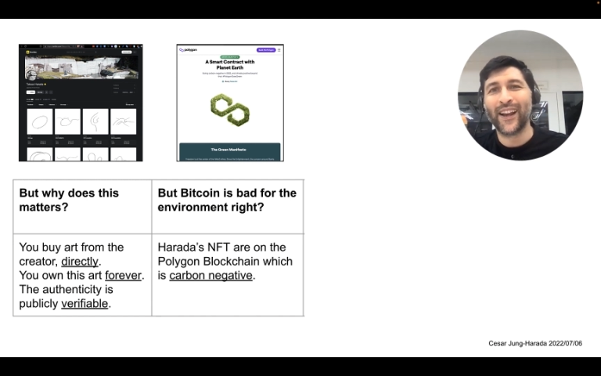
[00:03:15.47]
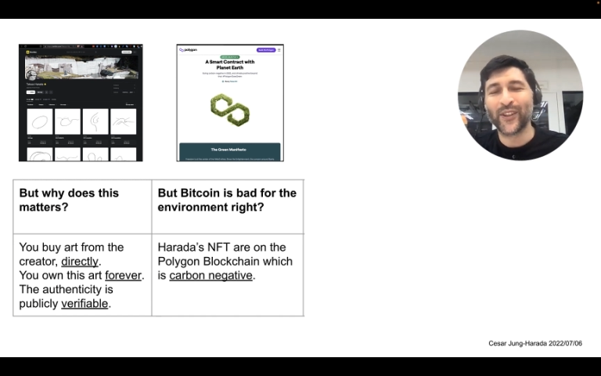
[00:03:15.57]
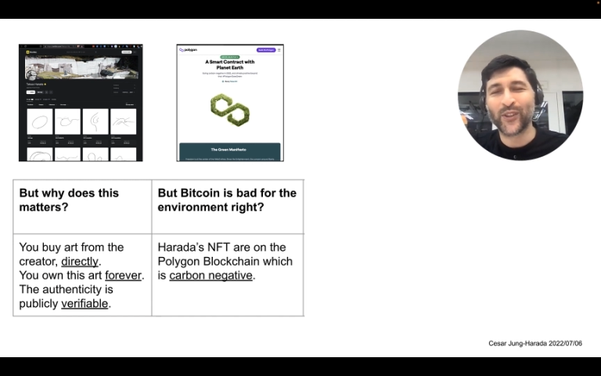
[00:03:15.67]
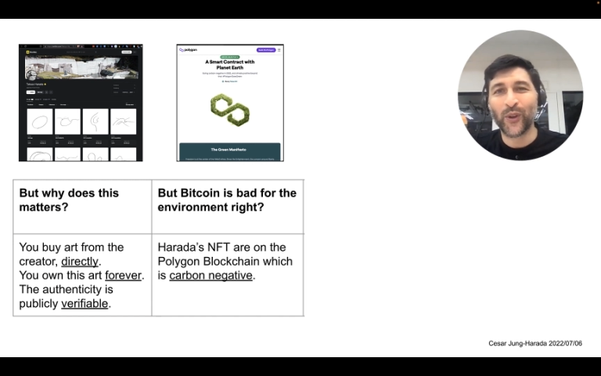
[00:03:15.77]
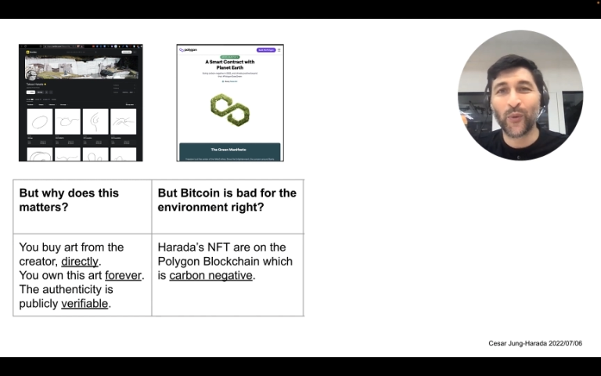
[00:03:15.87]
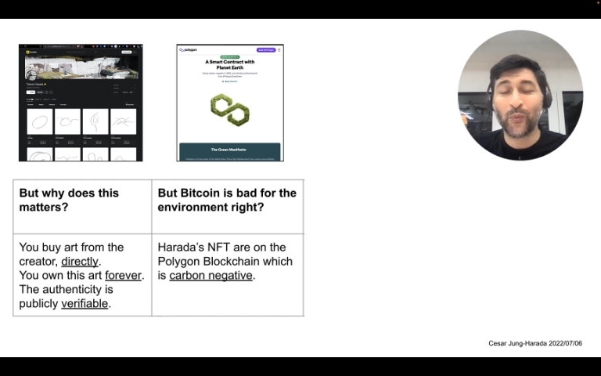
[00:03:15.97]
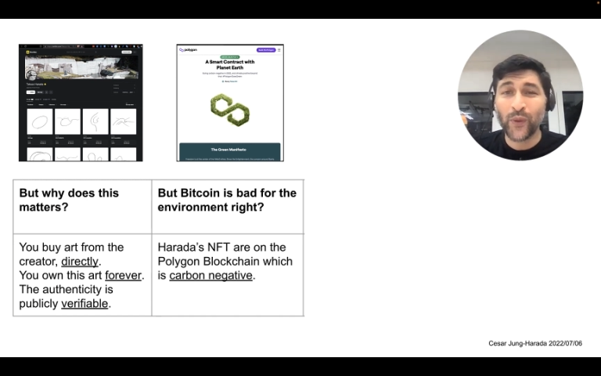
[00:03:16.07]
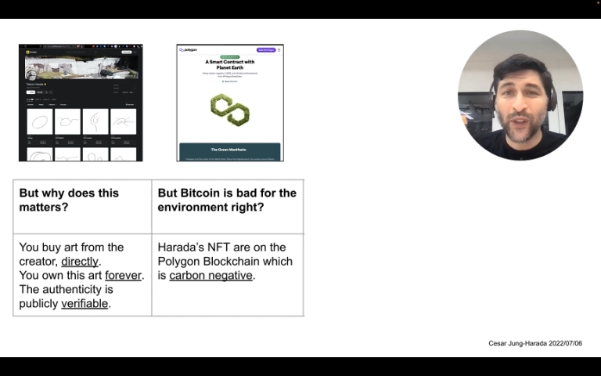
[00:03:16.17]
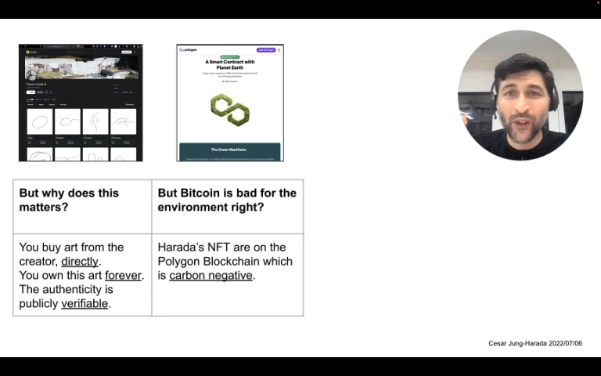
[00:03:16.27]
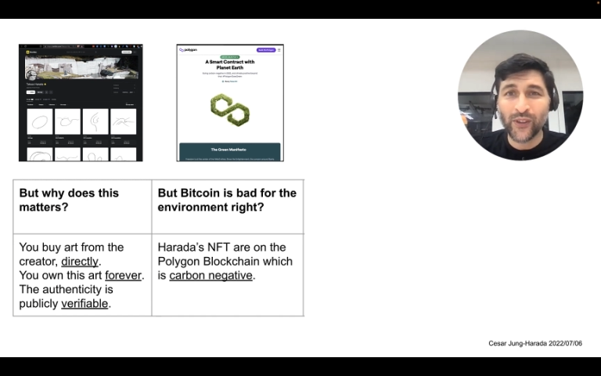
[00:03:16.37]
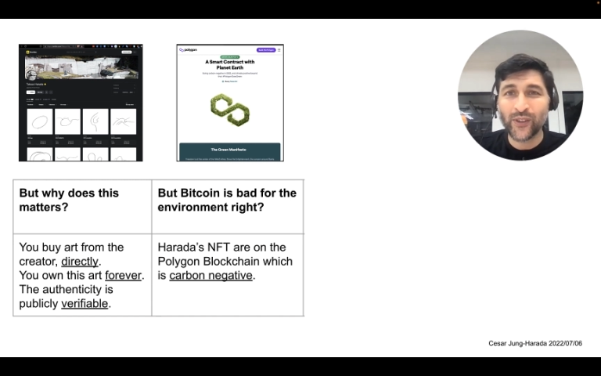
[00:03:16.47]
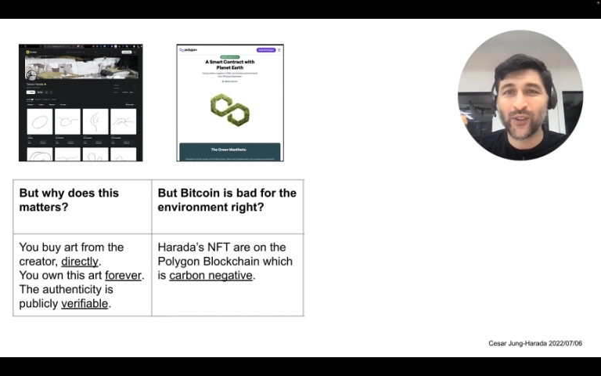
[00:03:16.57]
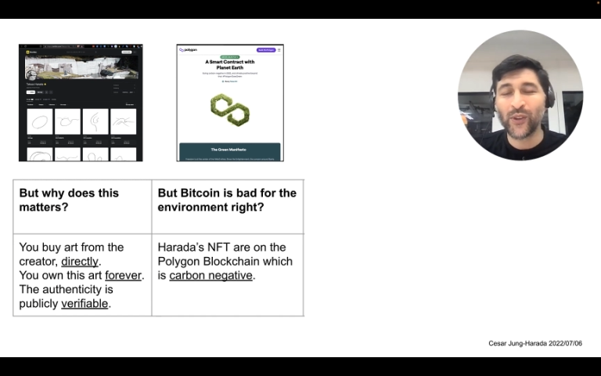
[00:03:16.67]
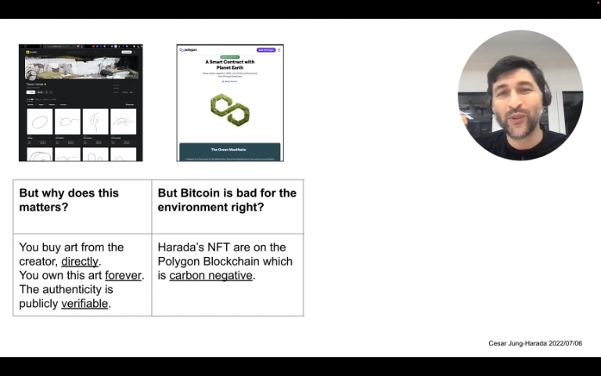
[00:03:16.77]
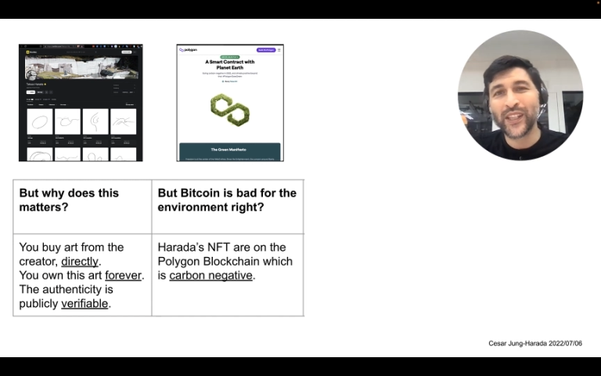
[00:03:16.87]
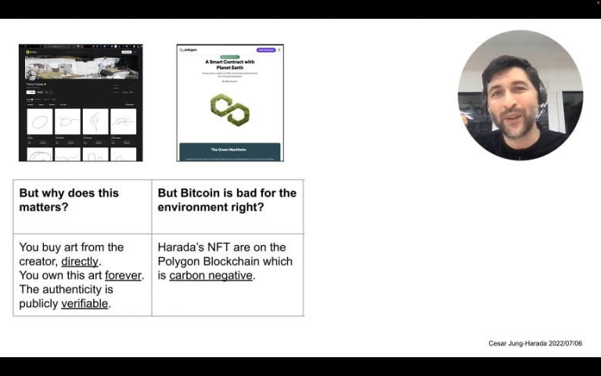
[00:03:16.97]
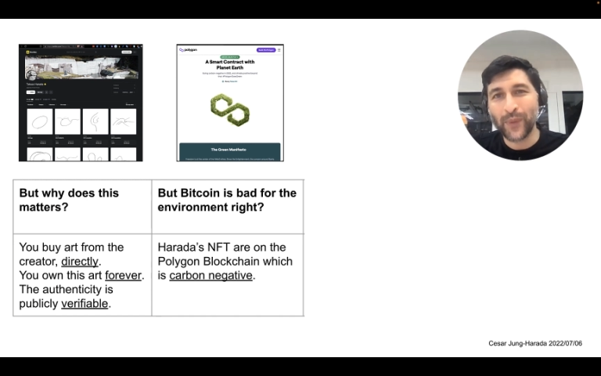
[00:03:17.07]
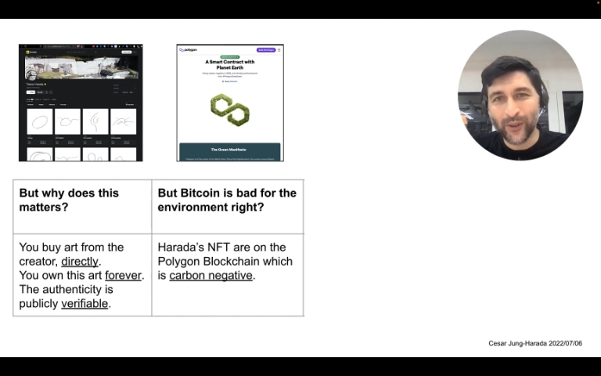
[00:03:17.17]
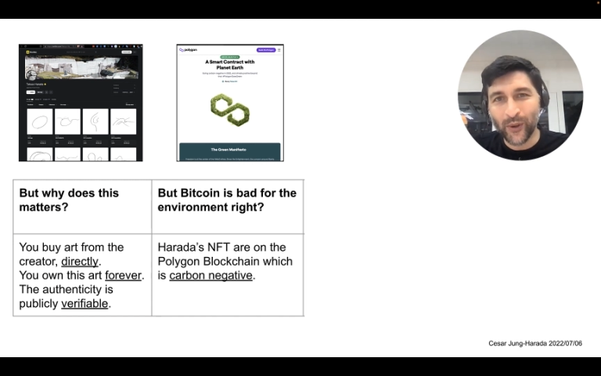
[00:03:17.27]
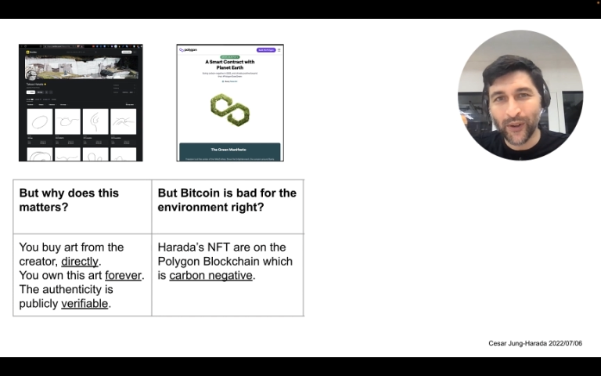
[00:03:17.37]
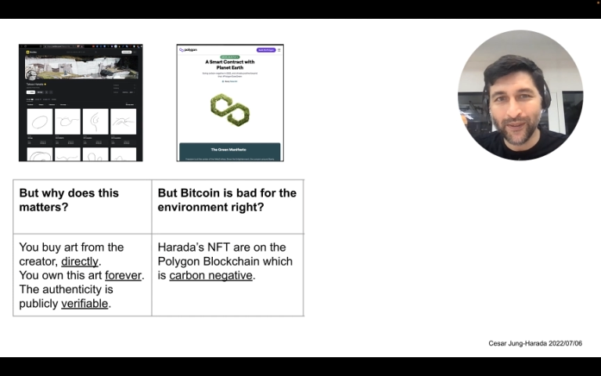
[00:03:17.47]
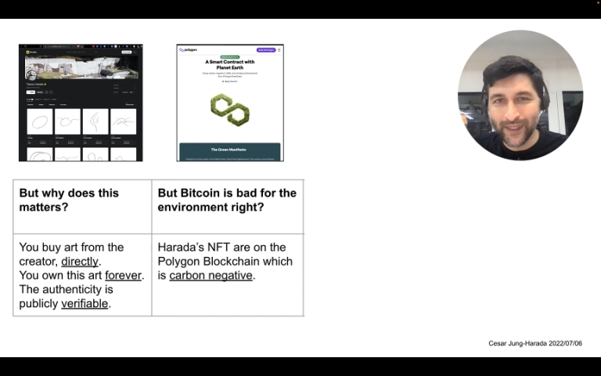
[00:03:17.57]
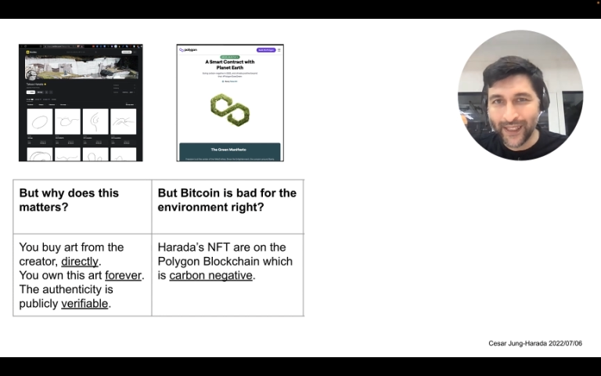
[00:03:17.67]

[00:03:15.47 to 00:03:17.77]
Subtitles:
So we are not using Bitcoin